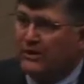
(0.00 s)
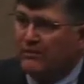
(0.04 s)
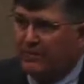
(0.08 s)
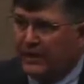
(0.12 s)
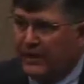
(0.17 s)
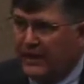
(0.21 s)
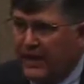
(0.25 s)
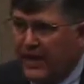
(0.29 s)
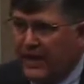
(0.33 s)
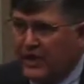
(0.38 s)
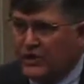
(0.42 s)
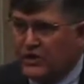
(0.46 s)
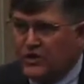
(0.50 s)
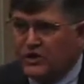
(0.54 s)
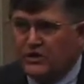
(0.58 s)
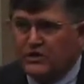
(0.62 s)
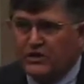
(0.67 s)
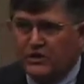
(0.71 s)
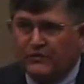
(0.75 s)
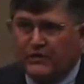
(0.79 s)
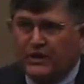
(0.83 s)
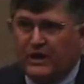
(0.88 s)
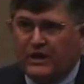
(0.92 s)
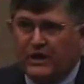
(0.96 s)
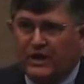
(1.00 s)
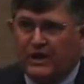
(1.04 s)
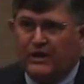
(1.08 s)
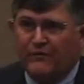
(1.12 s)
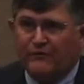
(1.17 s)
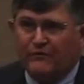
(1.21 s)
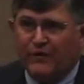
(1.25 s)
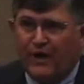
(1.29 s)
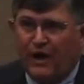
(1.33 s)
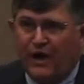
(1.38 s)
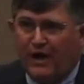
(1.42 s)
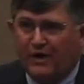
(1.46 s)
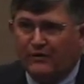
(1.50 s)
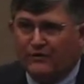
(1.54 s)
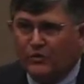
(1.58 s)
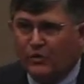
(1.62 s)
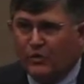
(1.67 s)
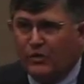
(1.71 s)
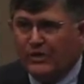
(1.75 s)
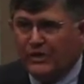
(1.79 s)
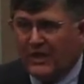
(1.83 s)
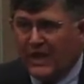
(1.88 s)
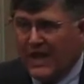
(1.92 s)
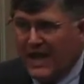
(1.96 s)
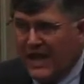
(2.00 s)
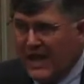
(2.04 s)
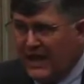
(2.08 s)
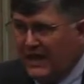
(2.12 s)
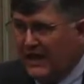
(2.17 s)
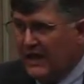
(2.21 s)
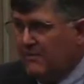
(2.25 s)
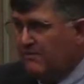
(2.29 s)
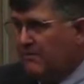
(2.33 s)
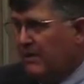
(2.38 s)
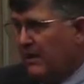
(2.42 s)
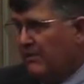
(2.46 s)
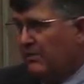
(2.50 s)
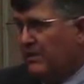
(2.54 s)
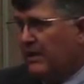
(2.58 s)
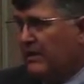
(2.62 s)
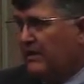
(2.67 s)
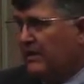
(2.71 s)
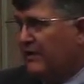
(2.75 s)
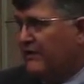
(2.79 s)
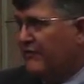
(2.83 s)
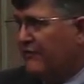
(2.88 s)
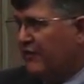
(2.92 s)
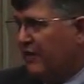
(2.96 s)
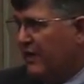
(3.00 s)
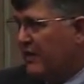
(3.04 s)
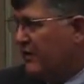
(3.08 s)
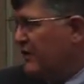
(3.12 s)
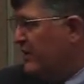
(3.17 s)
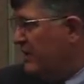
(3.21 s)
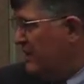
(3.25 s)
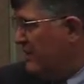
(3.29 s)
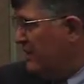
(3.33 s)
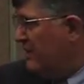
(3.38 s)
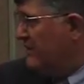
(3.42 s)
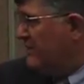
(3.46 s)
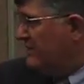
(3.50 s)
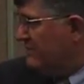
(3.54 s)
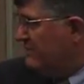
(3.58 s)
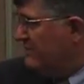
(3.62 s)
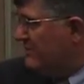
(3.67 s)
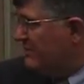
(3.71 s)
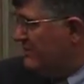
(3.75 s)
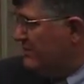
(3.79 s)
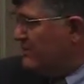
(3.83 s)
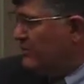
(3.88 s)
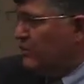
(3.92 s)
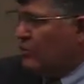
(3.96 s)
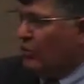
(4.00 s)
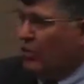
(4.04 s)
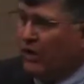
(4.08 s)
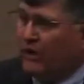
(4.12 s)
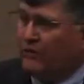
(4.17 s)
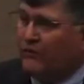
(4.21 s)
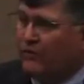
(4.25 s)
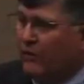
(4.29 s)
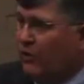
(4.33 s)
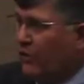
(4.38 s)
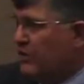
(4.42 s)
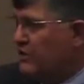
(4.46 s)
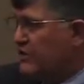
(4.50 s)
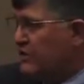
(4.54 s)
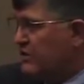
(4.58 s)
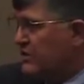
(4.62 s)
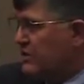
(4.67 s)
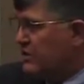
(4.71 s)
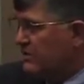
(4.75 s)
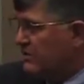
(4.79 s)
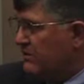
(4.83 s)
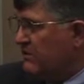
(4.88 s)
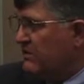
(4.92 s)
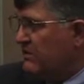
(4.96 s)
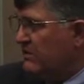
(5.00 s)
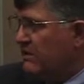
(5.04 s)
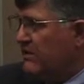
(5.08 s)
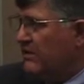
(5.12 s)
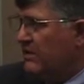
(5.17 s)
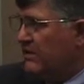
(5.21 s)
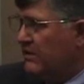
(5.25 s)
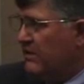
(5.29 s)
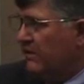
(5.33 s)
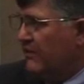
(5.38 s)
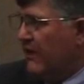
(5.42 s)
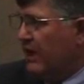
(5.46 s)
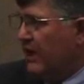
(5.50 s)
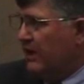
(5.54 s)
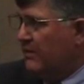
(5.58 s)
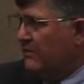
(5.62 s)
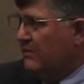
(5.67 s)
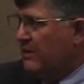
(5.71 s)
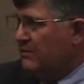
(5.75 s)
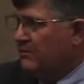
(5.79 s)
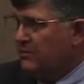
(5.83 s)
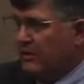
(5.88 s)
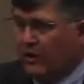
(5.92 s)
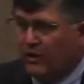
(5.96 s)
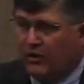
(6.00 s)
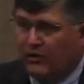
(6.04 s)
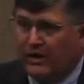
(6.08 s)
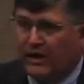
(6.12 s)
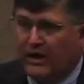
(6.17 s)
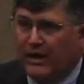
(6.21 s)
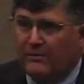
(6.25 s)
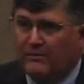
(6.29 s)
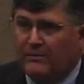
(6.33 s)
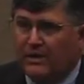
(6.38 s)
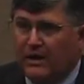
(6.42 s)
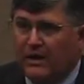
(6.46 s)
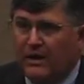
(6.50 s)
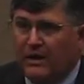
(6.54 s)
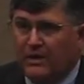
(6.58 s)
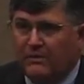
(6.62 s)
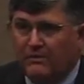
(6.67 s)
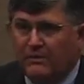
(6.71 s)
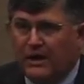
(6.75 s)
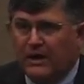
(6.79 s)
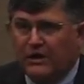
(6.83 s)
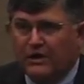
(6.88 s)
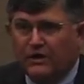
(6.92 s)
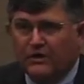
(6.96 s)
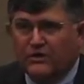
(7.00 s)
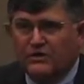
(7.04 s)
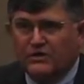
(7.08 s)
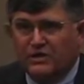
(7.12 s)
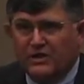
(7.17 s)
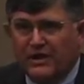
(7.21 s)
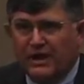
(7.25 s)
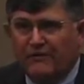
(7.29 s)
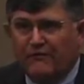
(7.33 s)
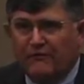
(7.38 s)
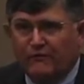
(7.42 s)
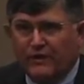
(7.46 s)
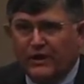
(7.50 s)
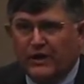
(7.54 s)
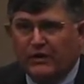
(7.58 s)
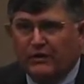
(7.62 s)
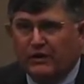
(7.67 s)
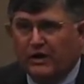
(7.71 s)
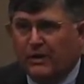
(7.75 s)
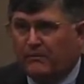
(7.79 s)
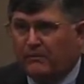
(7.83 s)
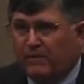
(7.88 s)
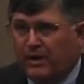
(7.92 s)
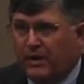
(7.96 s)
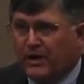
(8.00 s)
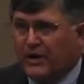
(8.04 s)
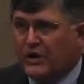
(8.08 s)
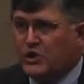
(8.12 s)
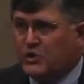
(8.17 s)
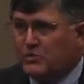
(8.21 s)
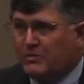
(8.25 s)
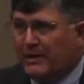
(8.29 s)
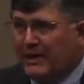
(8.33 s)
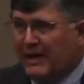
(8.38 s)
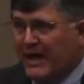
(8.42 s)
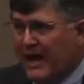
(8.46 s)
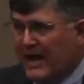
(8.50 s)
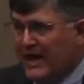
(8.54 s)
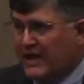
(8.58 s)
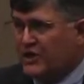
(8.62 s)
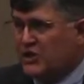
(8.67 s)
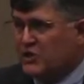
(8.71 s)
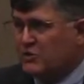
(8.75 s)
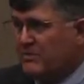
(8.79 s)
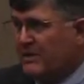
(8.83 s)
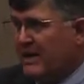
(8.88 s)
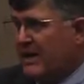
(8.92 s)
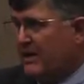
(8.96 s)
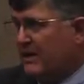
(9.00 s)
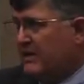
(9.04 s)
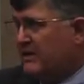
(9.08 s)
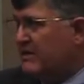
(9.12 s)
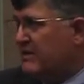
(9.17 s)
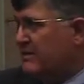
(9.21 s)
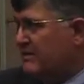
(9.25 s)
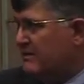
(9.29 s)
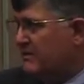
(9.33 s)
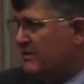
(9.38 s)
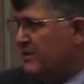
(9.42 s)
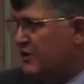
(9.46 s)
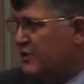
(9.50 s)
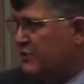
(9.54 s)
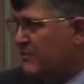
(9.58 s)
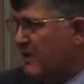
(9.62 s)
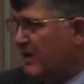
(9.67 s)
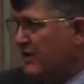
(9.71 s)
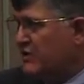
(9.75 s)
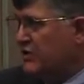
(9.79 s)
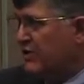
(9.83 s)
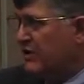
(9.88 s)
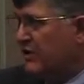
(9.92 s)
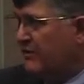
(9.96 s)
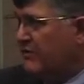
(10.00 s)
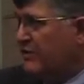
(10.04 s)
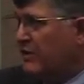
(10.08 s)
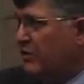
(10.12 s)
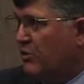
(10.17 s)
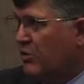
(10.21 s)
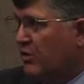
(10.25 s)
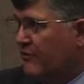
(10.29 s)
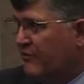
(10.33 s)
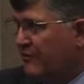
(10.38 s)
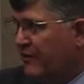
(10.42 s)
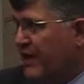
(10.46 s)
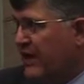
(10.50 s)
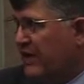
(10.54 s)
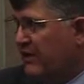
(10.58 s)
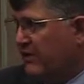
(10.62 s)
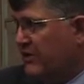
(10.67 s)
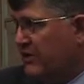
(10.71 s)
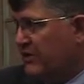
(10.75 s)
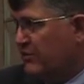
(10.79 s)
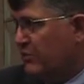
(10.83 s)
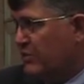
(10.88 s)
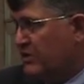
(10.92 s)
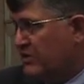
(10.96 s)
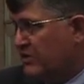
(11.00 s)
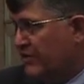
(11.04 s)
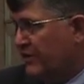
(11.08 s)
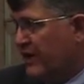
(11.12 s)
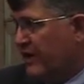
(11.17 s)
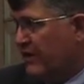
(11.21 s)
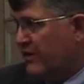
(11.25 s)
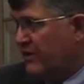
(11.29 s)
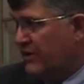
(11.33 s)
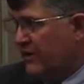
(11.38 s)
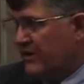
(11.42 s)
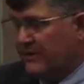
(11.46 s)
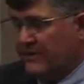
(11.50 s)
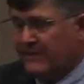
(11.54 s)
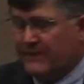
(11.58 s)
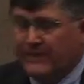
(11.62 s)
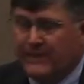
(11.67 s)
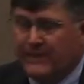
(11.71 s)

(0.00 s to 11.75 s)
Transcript: implications of getting involved with any publicly funded workforce development program because they feared a punishment aspect, especially if there were failure.